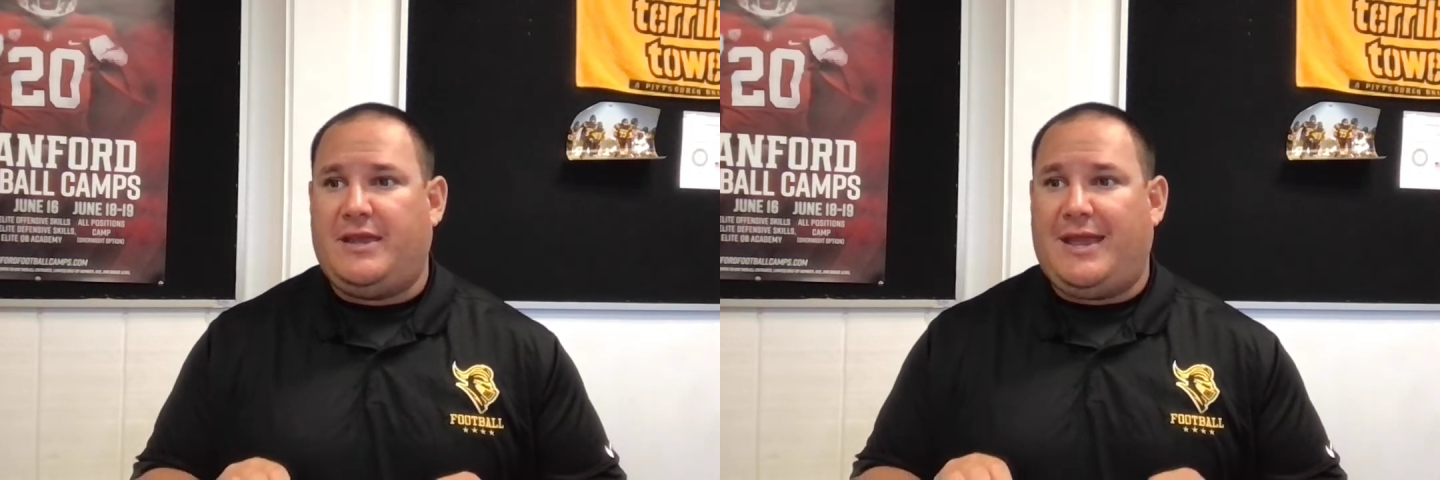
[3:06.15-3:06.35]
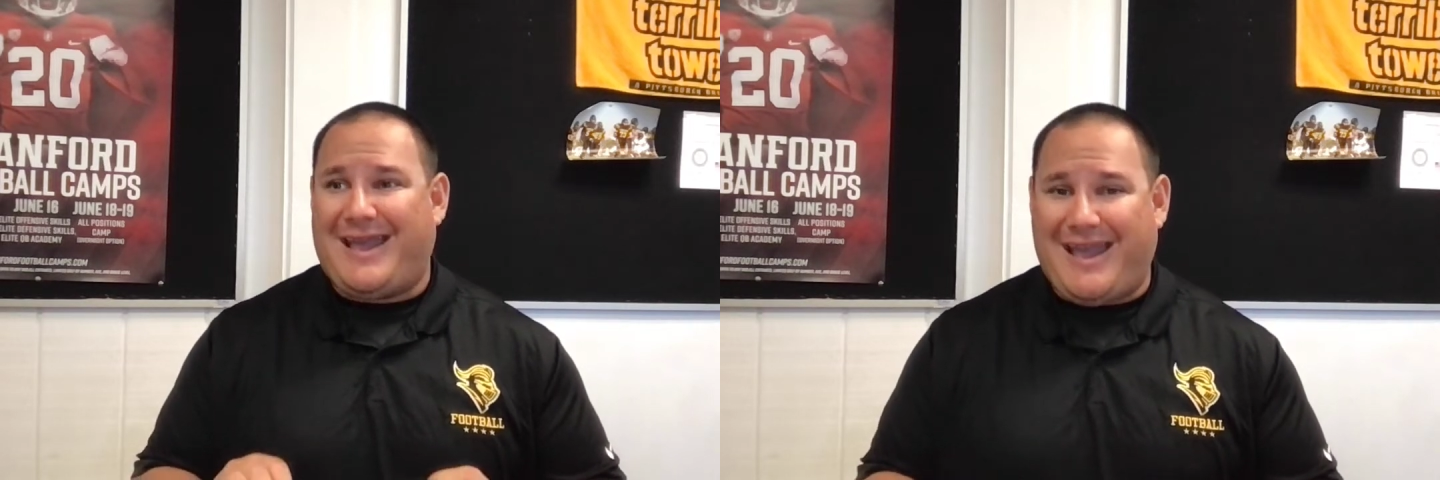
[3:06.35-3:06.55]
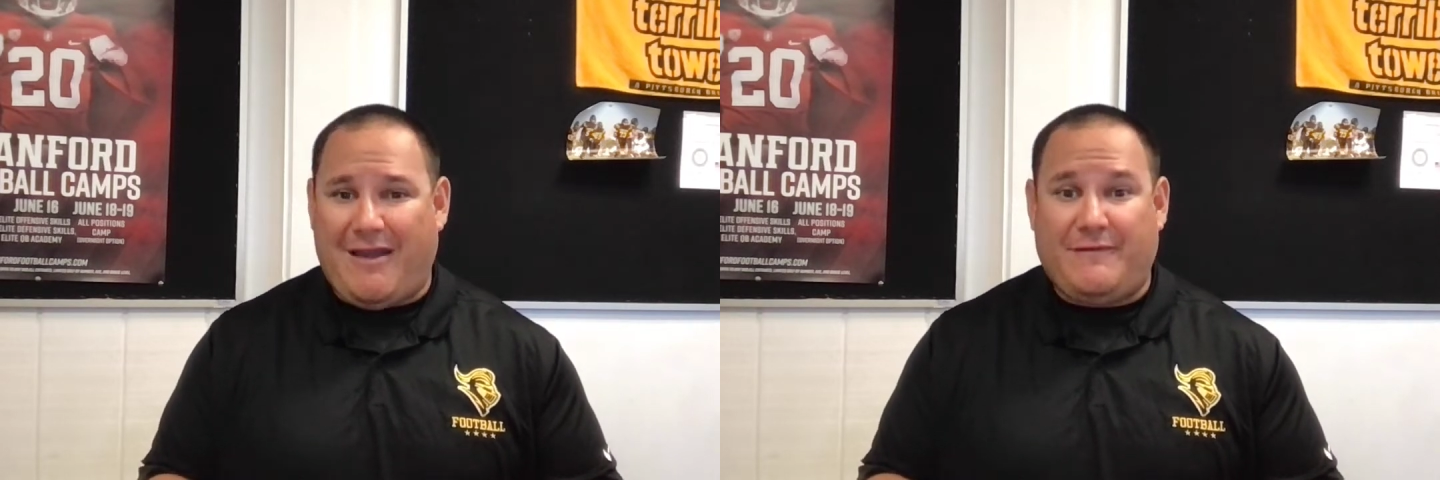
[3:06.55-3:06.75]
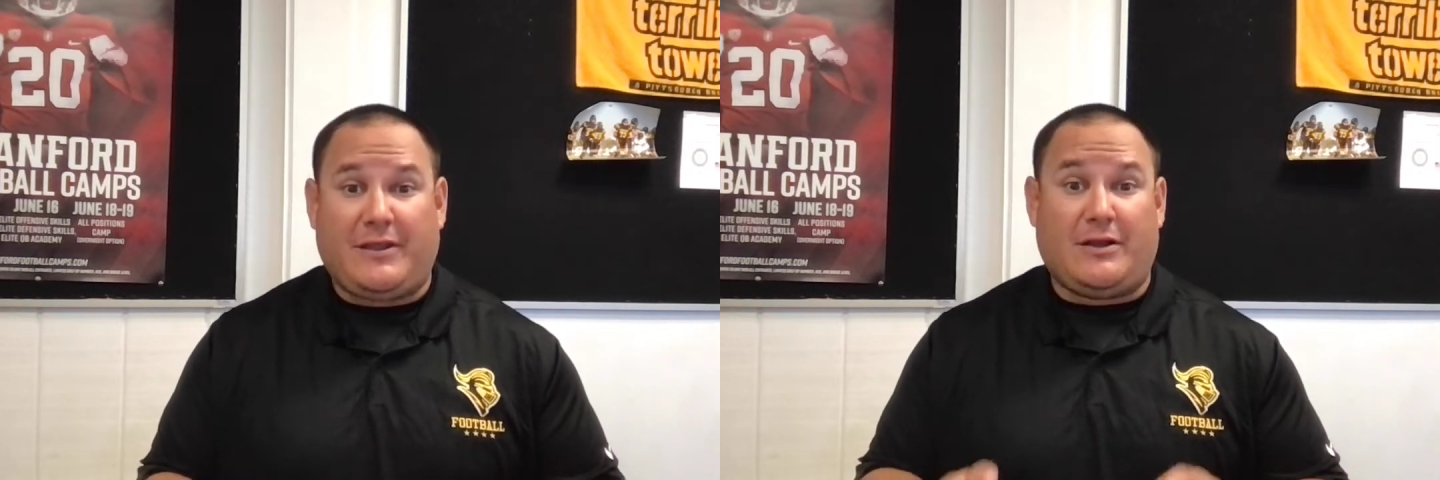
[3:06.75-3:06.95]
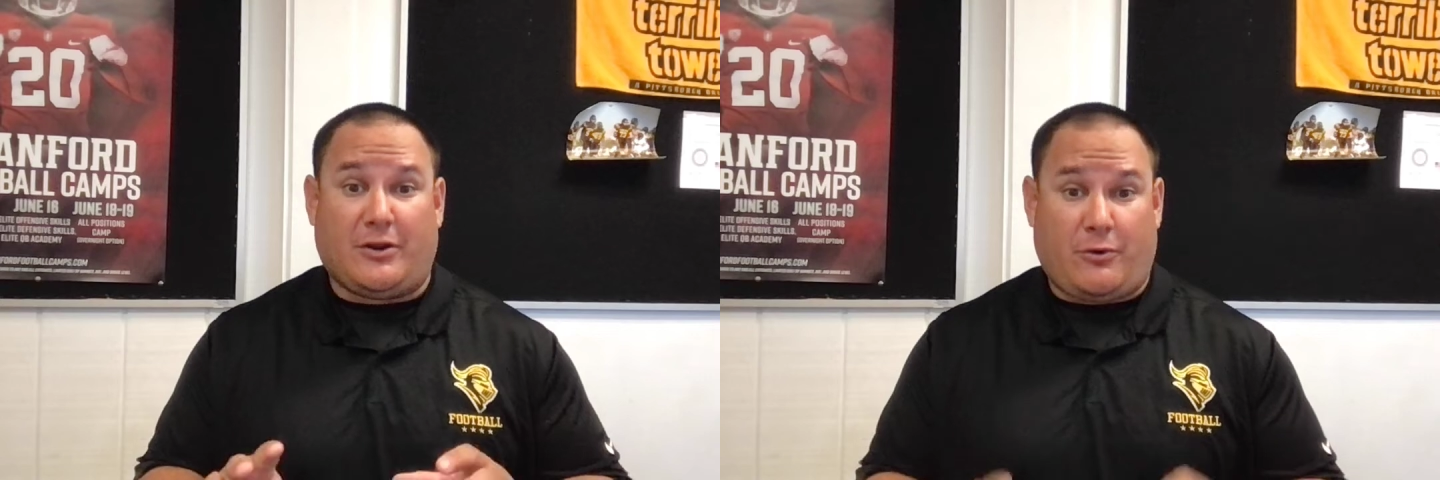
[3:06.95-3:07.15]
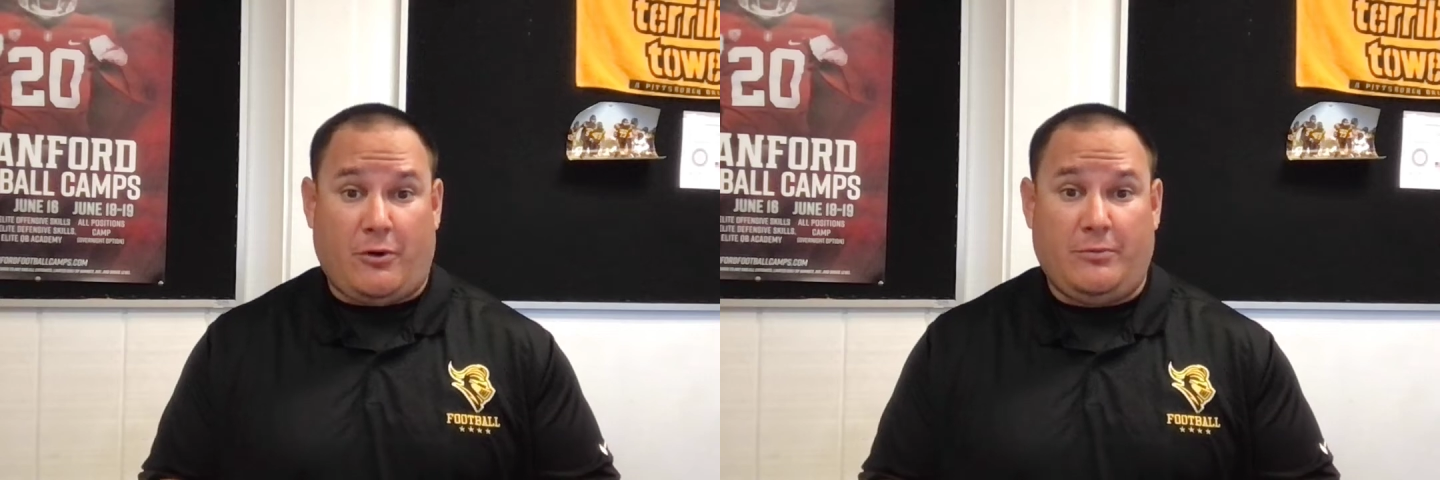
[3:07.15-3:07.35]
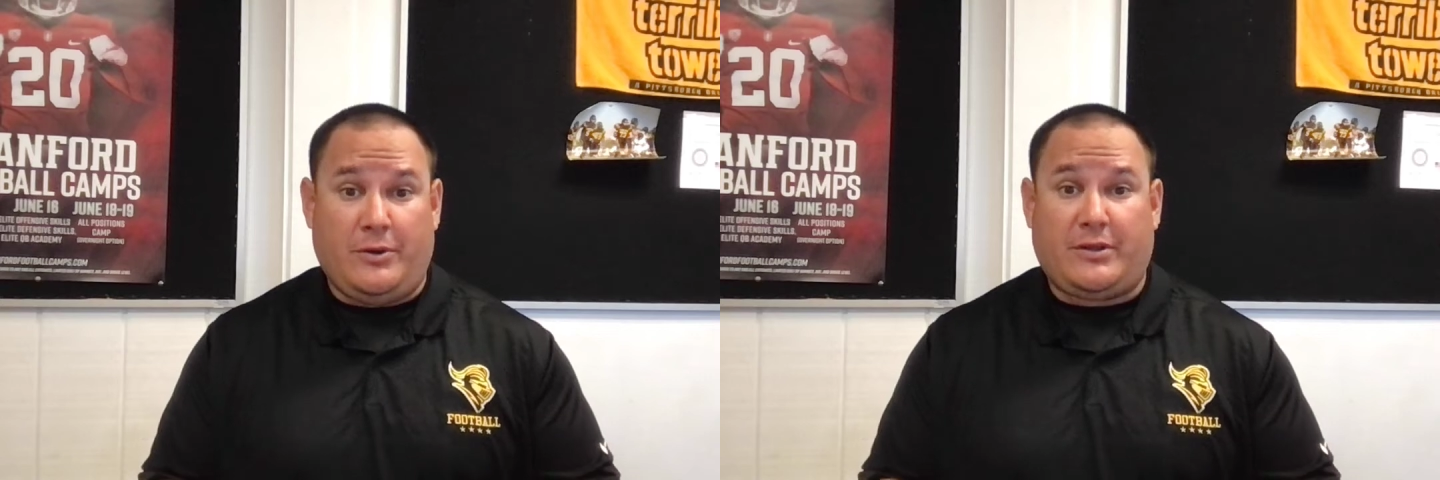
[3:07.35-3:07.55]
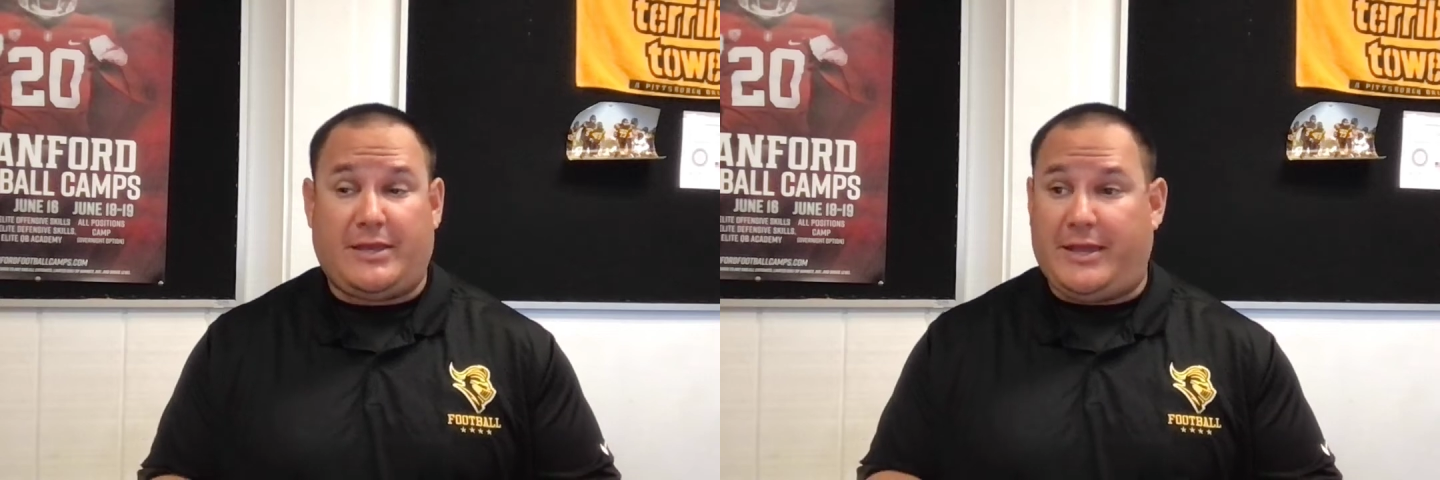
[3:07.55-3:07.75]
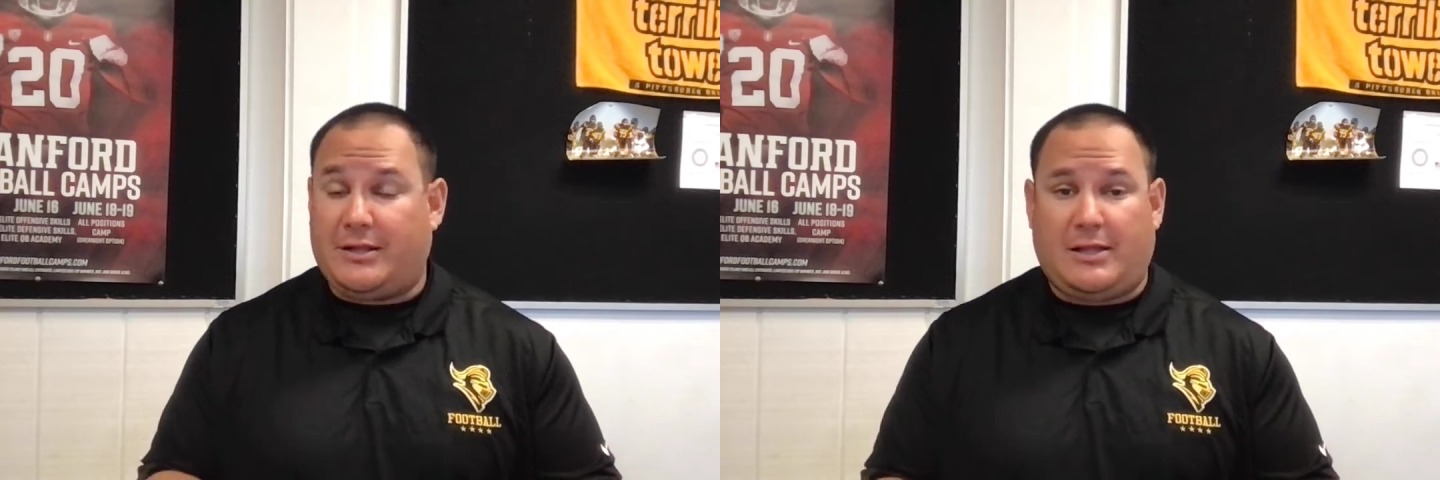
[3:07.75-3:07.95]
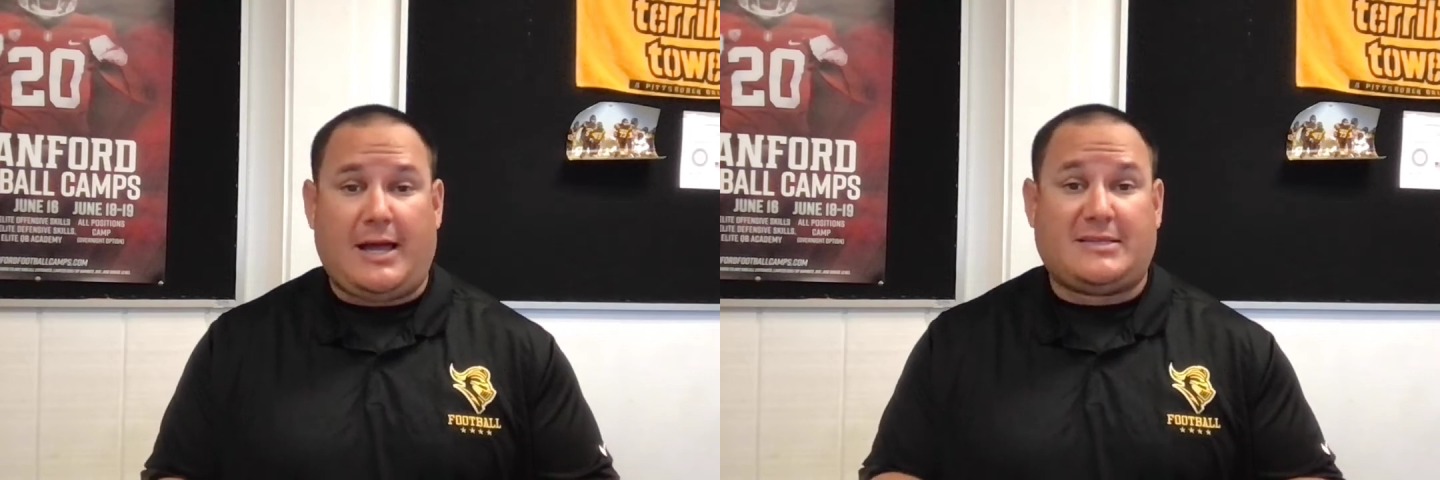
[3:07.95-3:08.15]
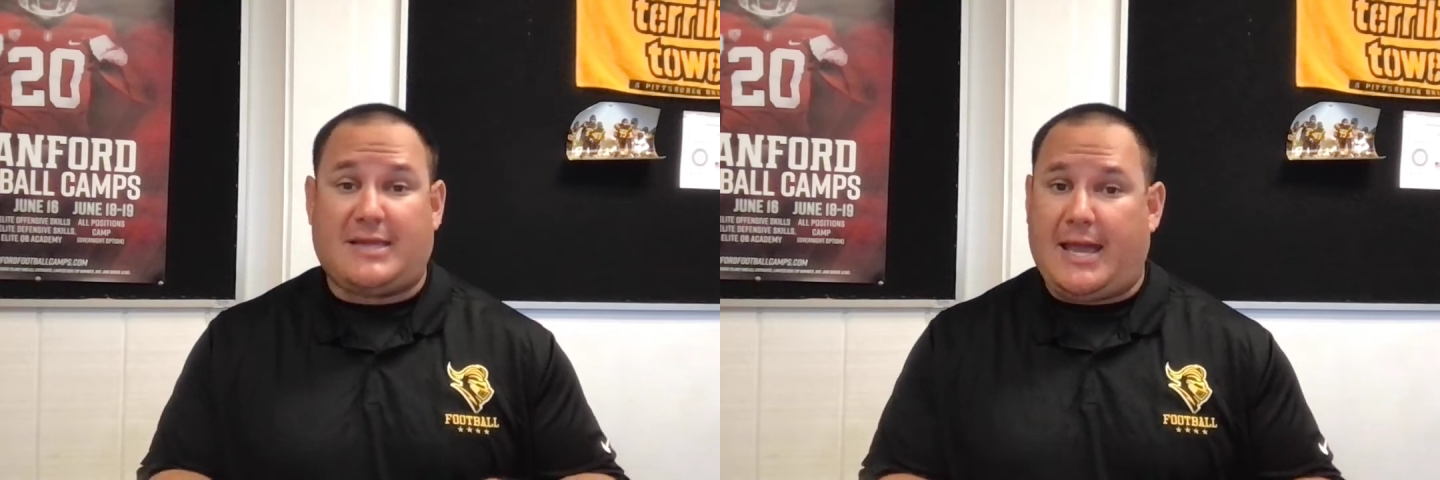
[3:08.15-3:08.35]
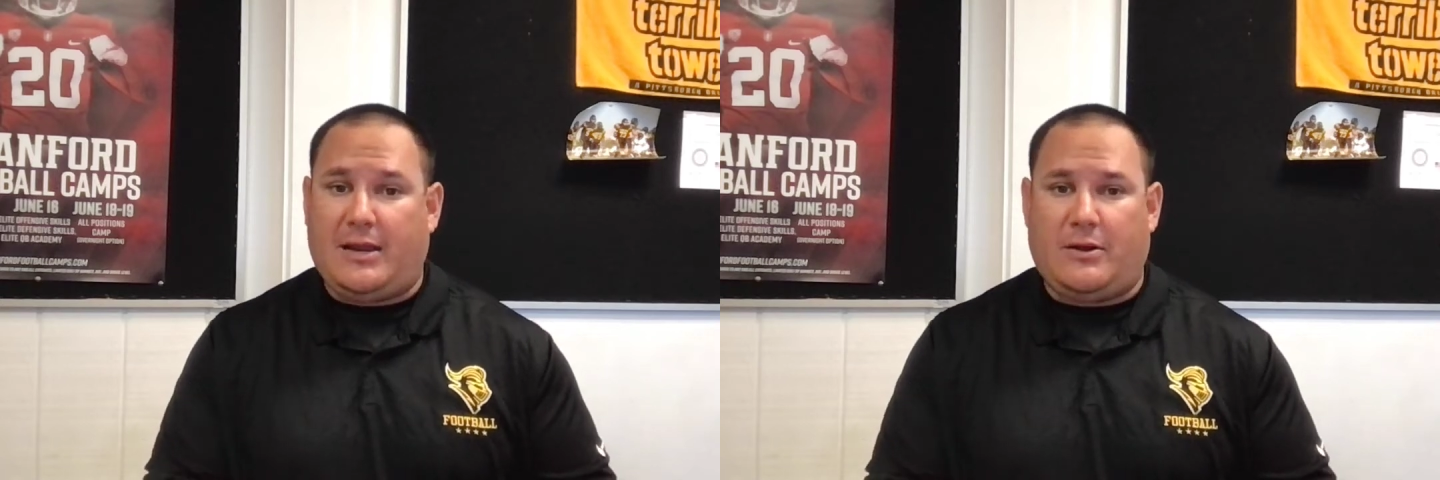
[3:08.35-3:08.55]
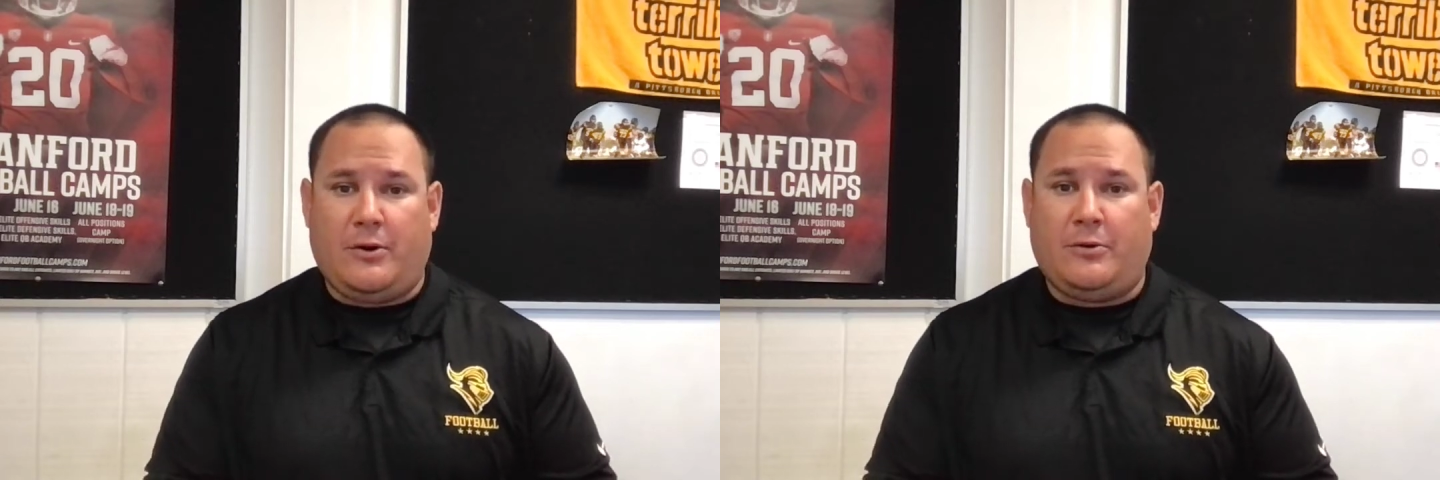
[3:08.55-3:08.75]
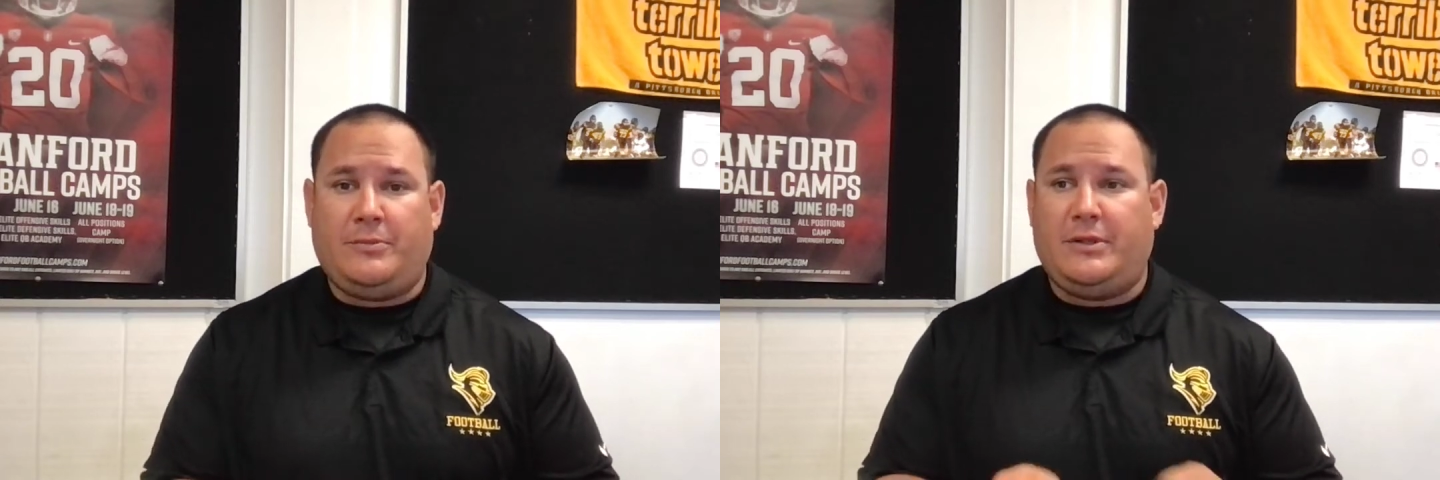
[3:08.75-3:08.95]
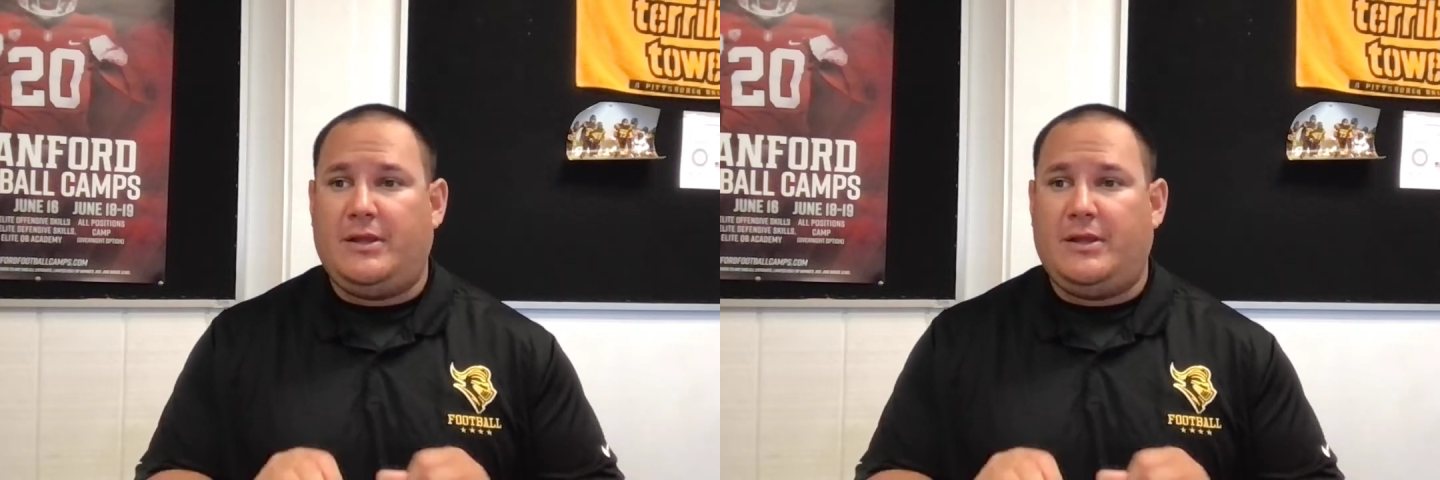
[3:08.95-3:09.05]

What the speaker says: having a Chromebook in class at home,